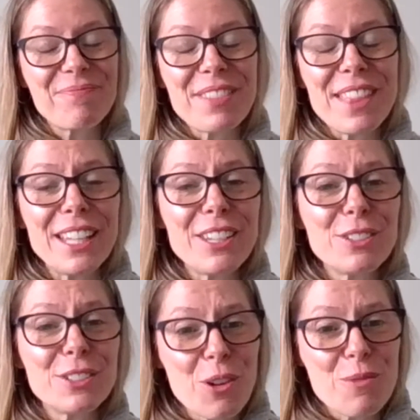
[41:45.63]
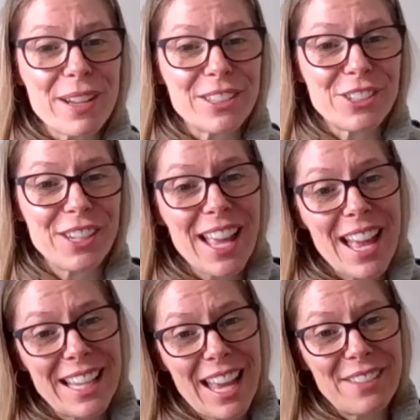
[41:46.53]
thank you so much
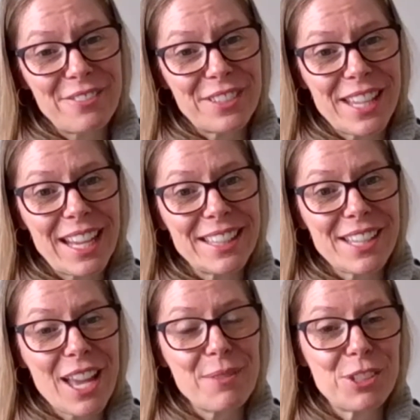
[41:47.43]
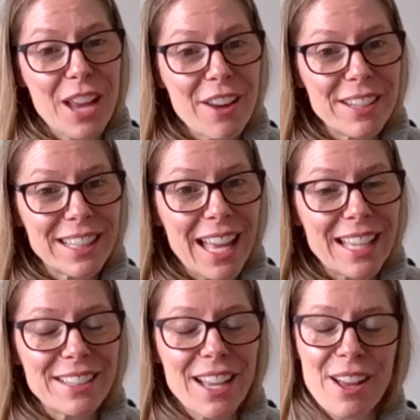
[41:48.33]
again for taking the time sharing
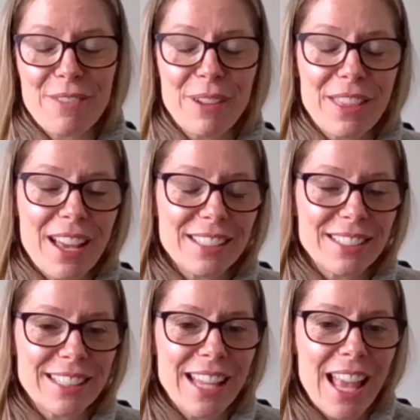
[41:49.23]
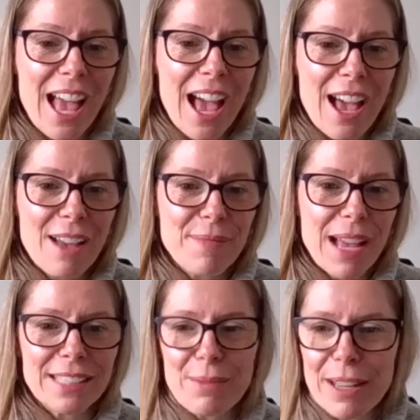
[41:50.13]
that with us. And
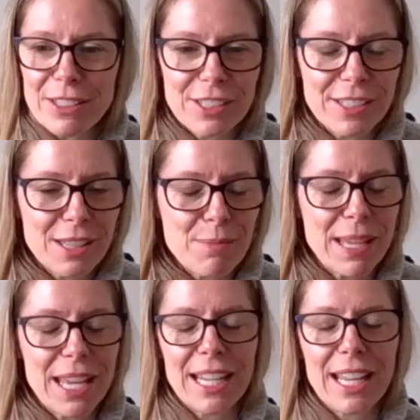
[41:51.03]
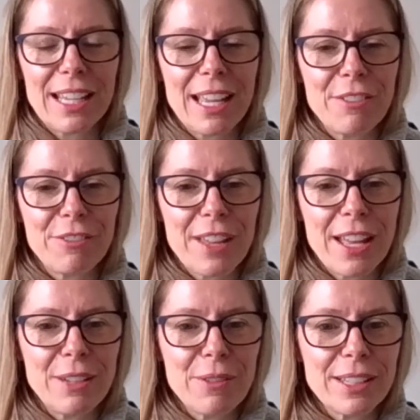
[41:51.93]
as I mentioned at the beginning, if
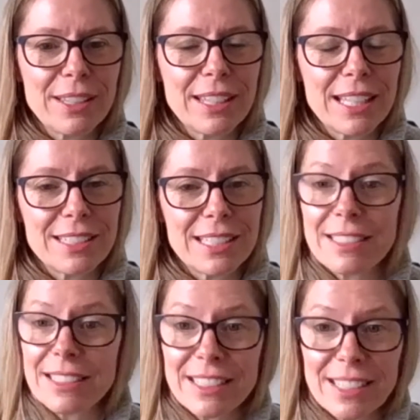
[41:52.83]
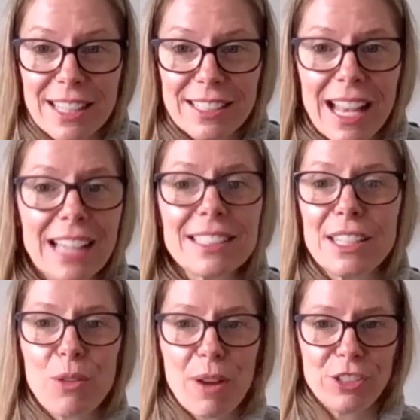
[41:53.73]
anyone that's listening to this has
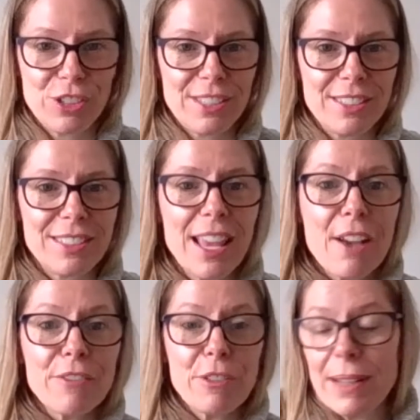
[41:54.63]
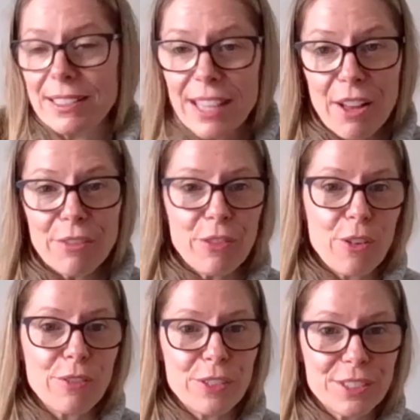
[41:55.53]
any questions for myself
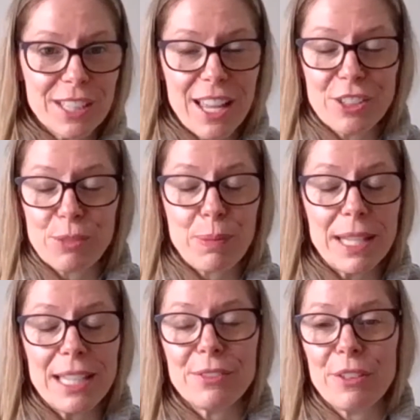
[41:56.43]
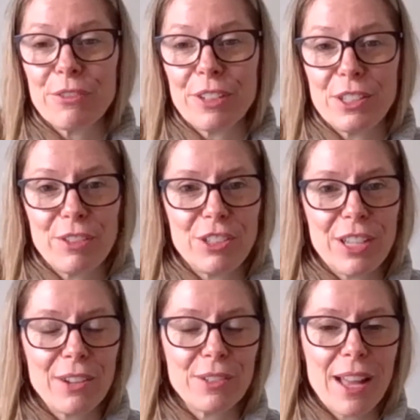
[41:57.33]
or for Solange, please feel free to reach
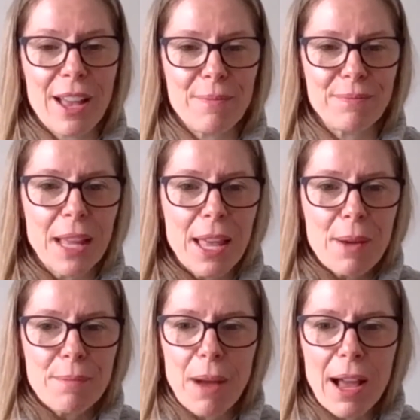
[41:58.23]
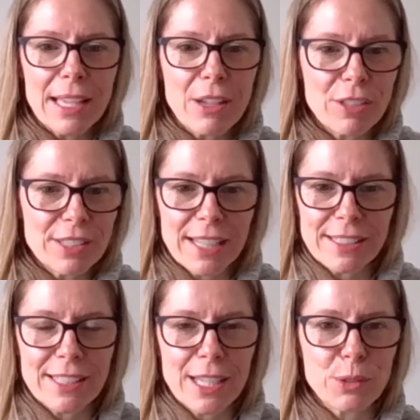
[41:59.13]
out. My contact
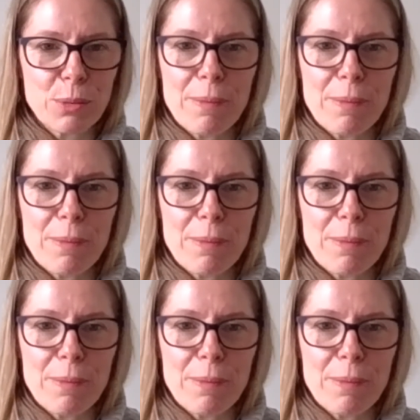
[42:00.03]
details will